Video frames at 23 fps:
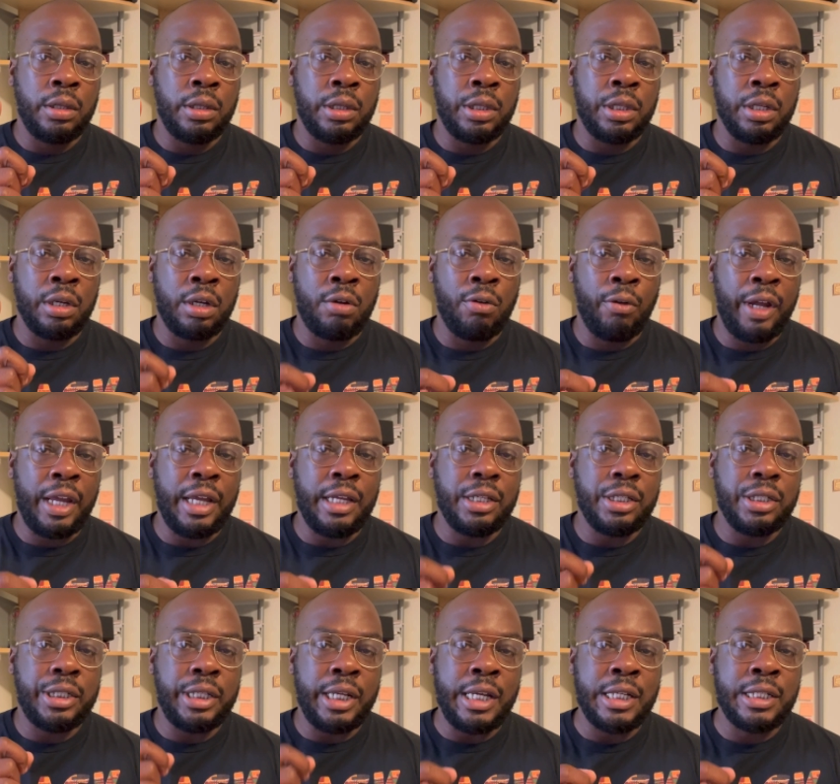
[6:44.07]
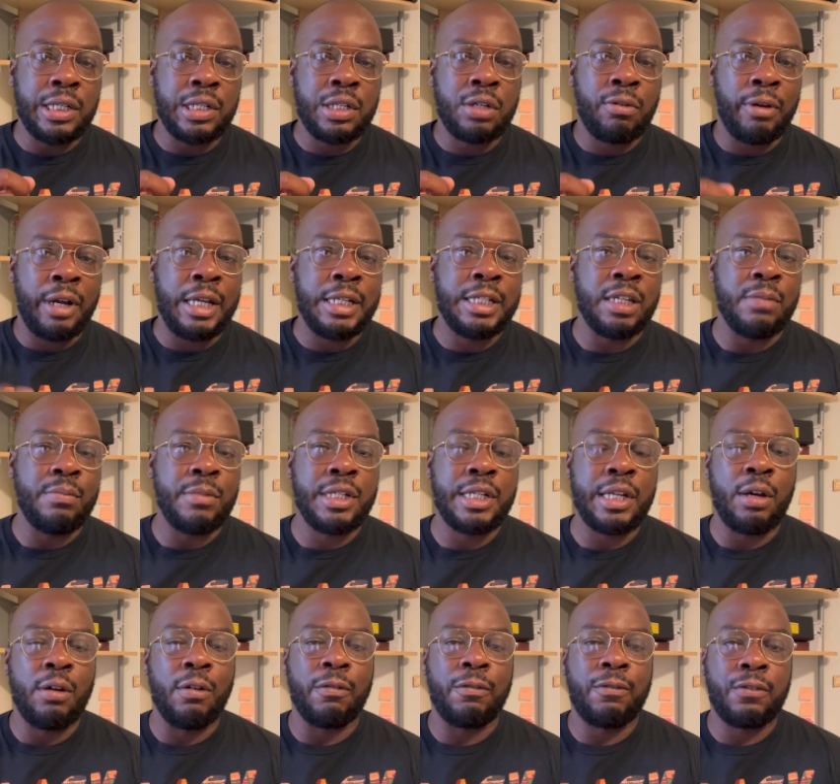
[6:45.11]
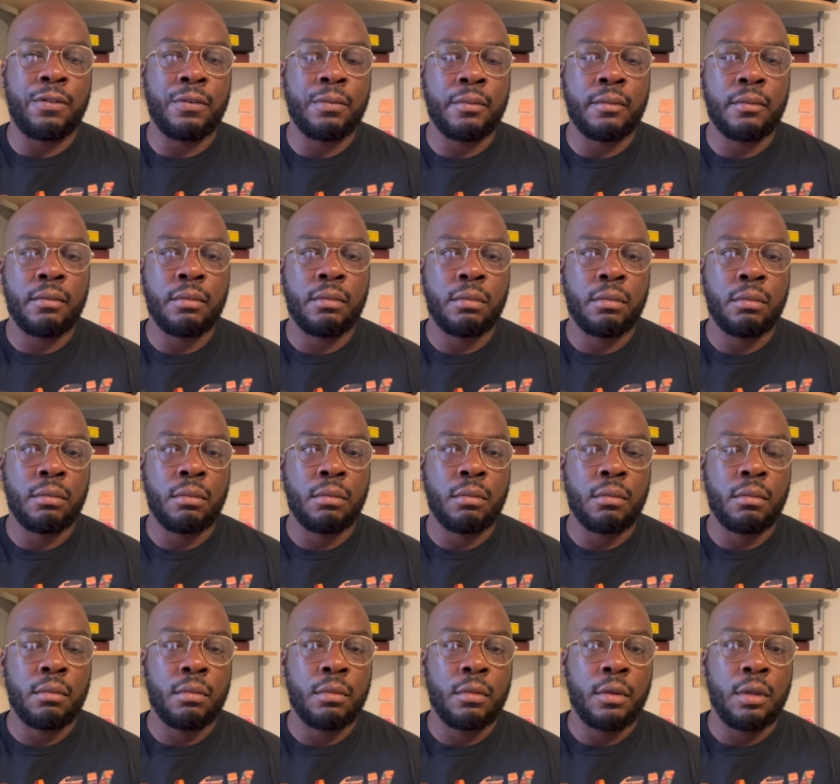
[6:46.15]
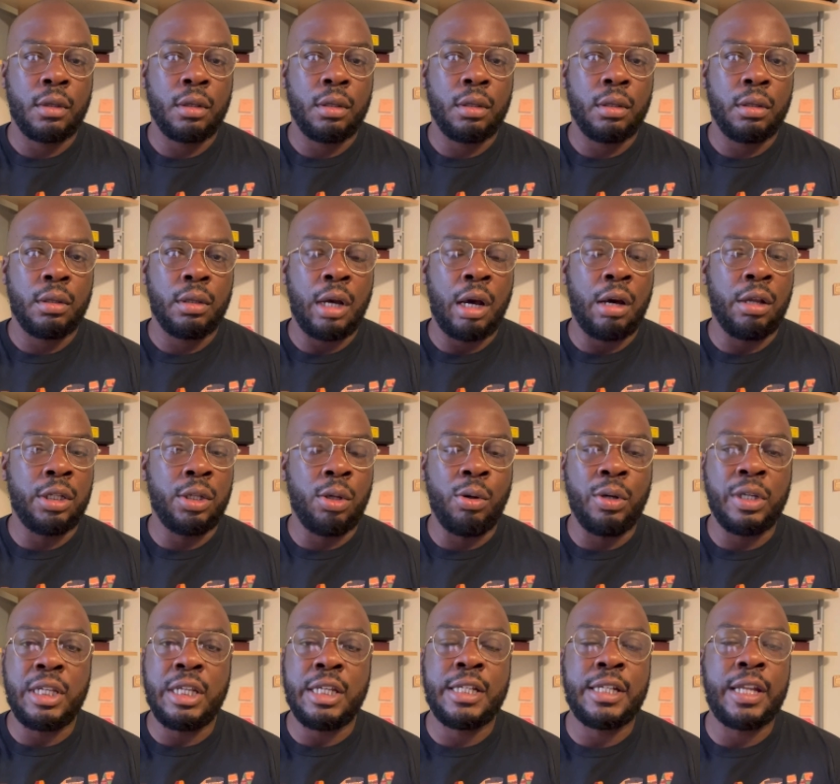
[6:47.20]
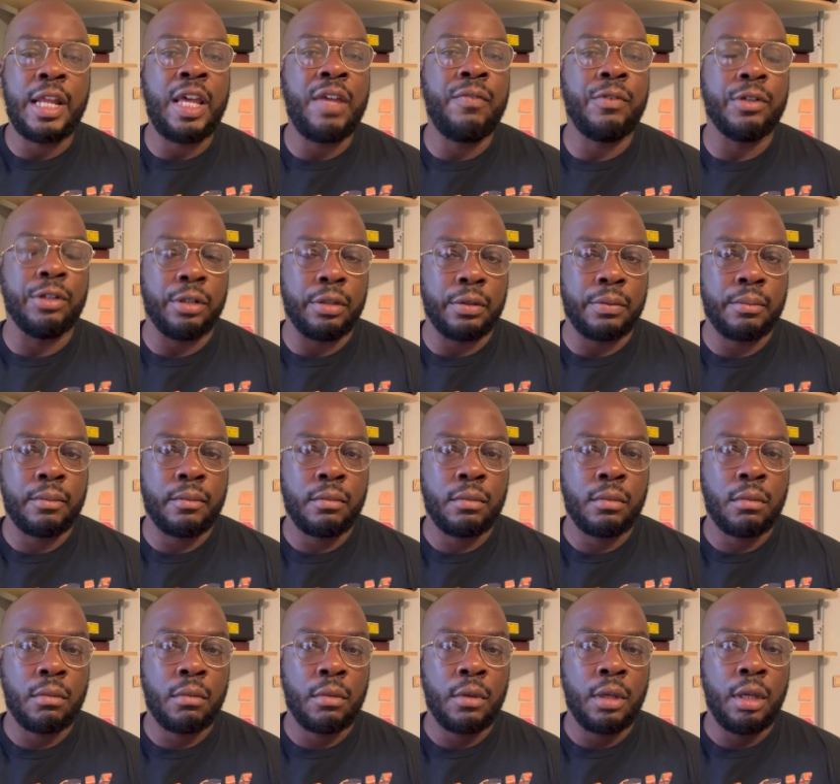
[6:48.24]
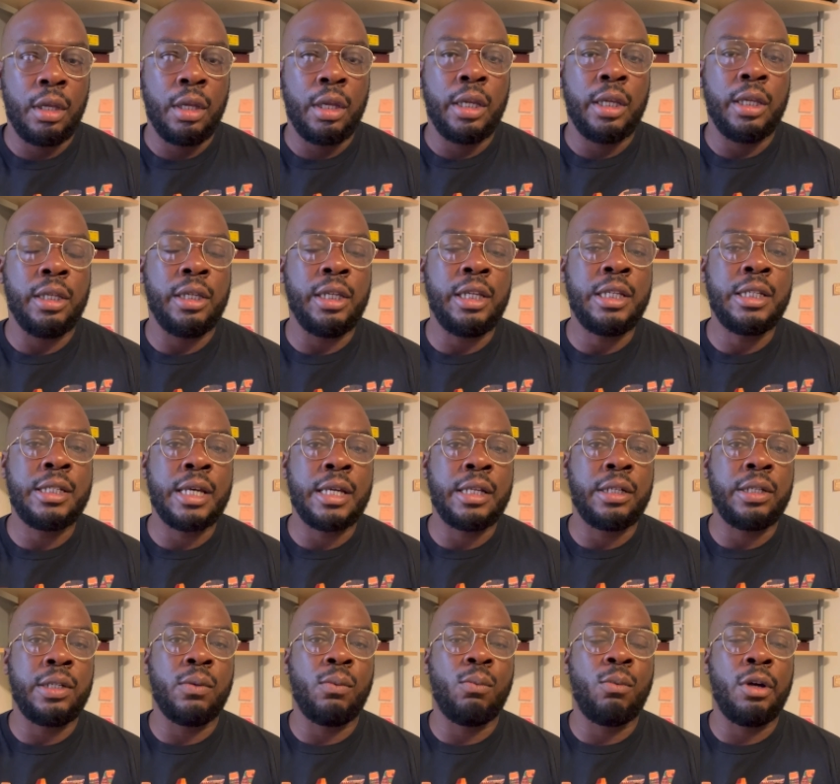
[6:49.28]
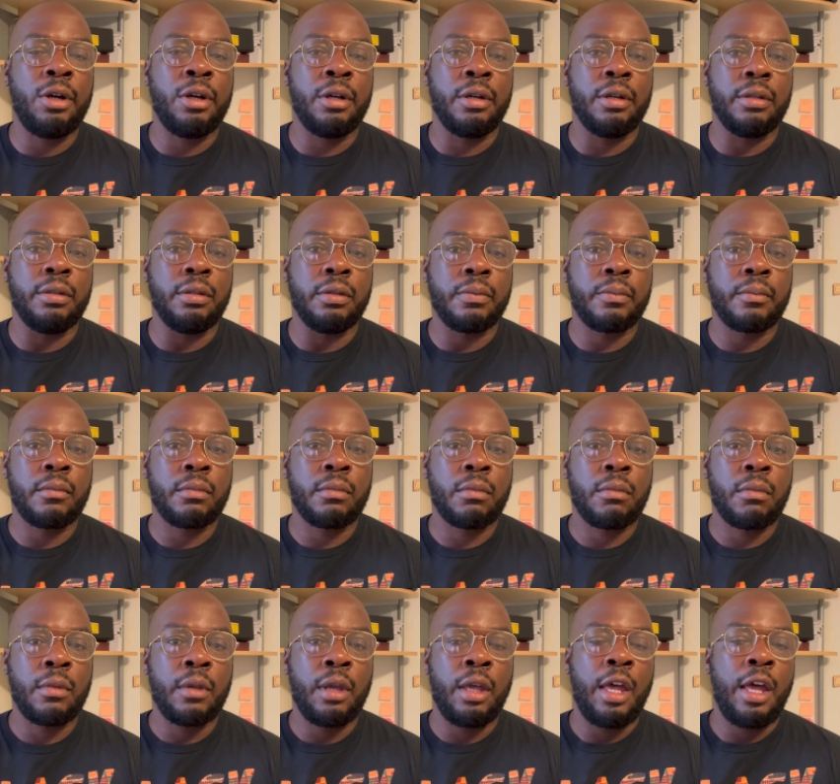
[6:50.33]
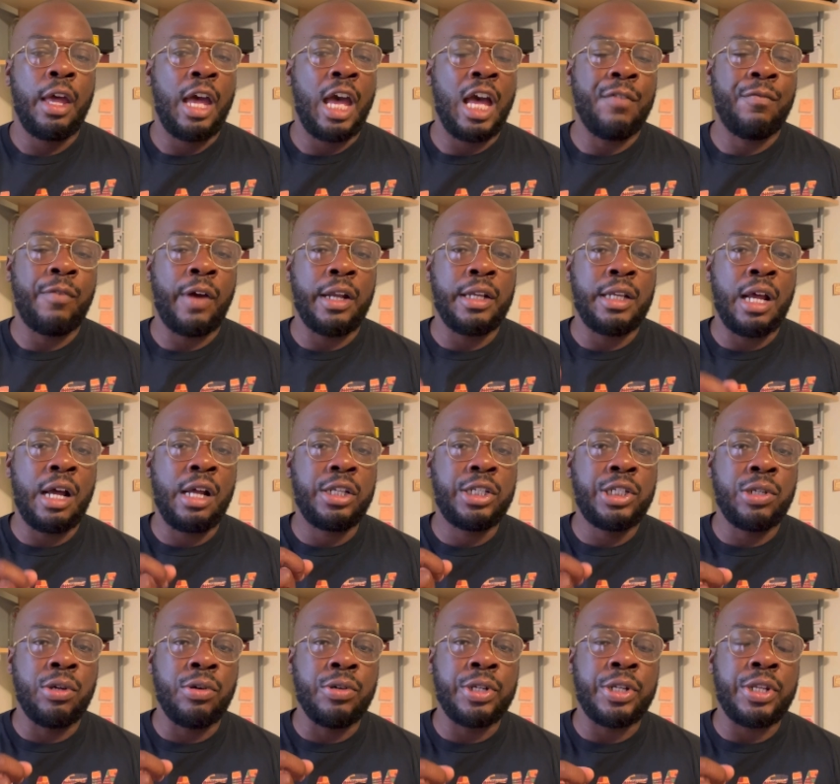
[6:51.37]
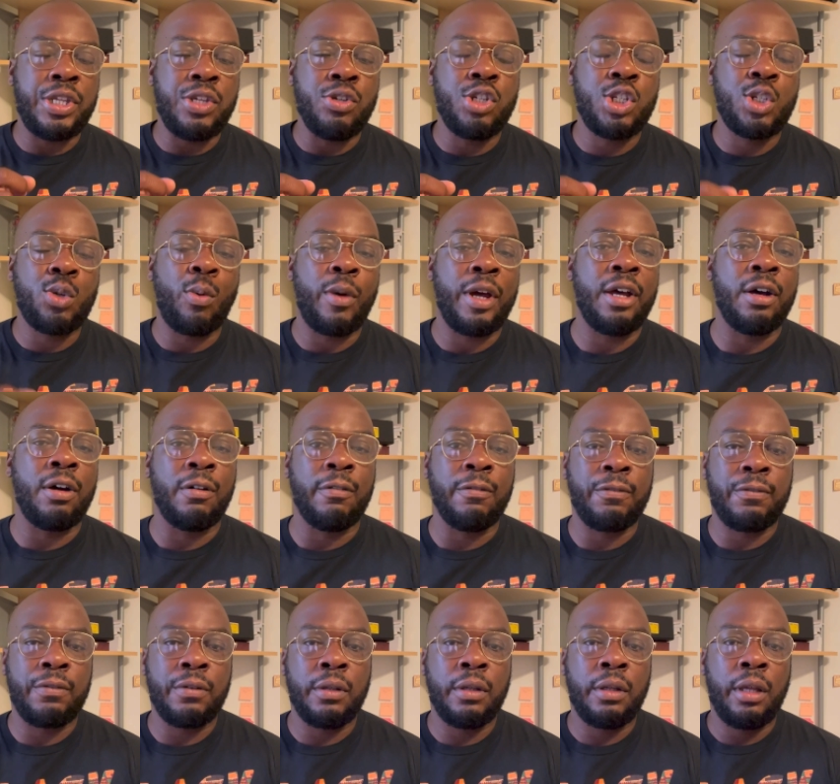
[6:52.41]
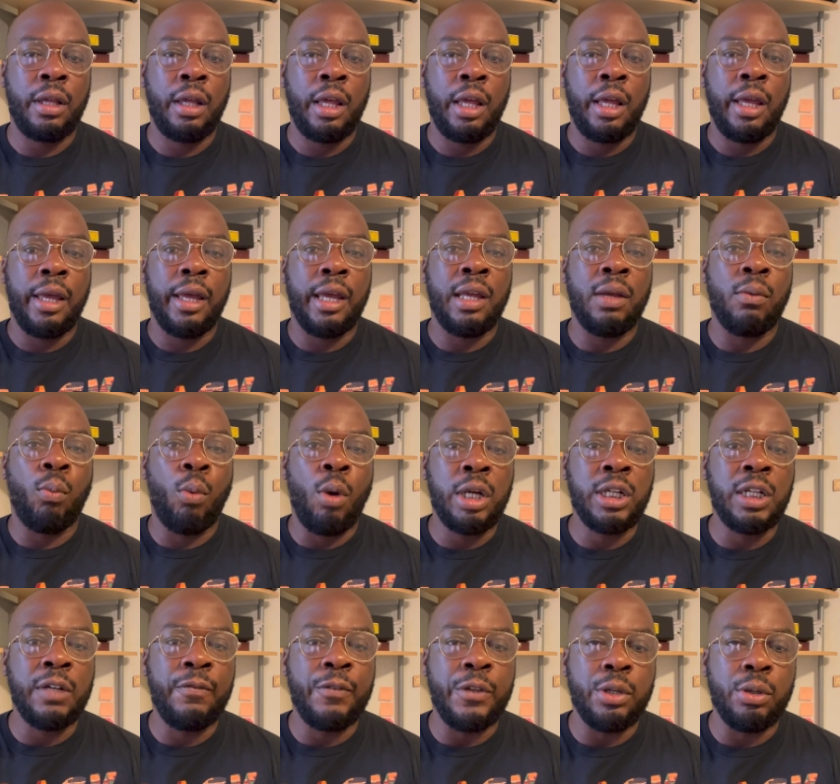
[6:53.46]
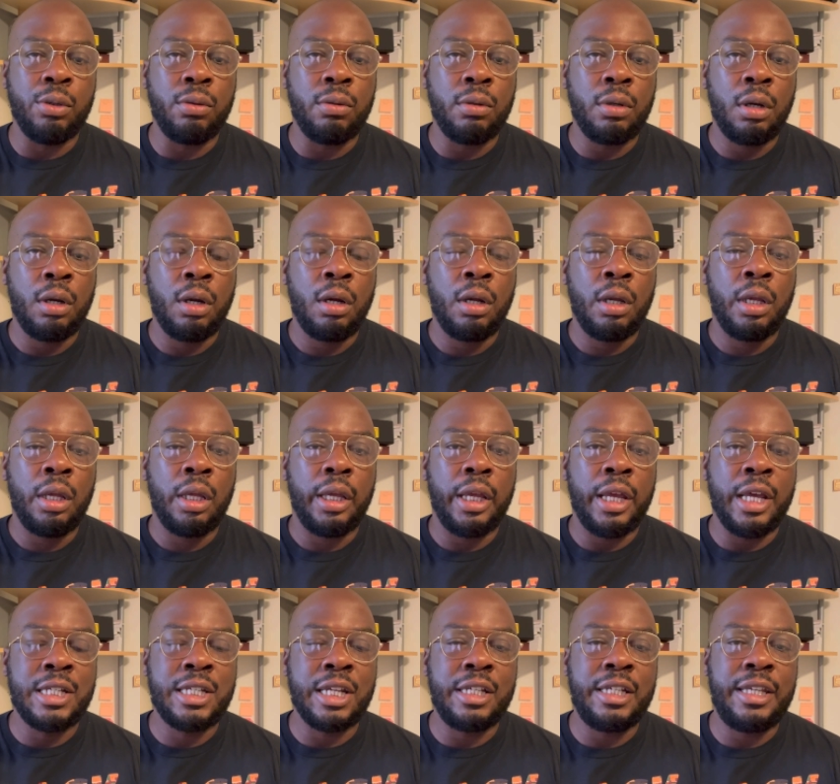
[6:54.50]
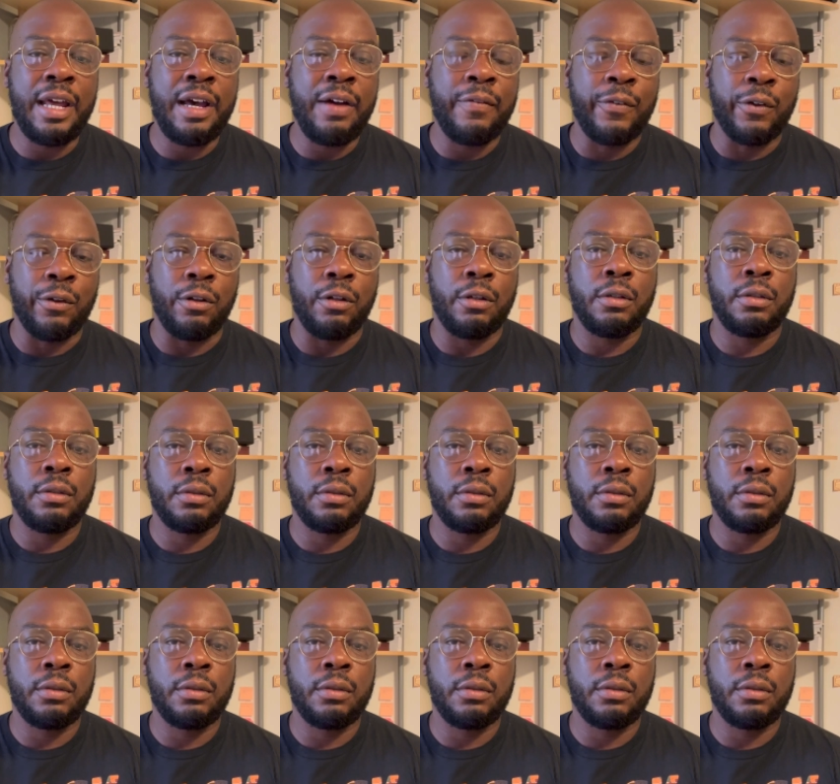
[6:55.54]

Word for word: The great Jesus Christ himself, our Lord and Savior, he said in the word, have I not chosen you 12 and one of you is a devil.